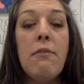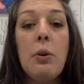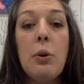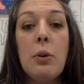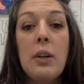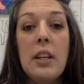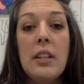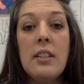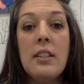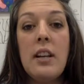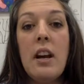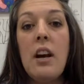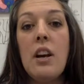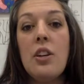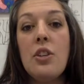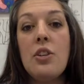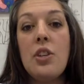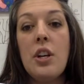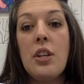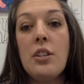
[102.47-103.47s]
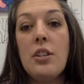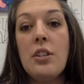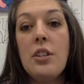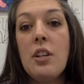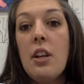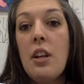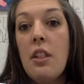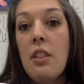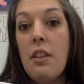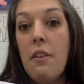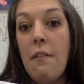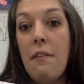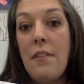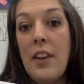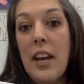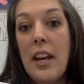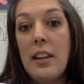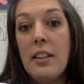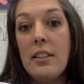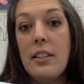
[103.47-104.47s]
focused on just the
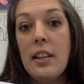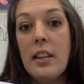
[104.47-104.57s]
face.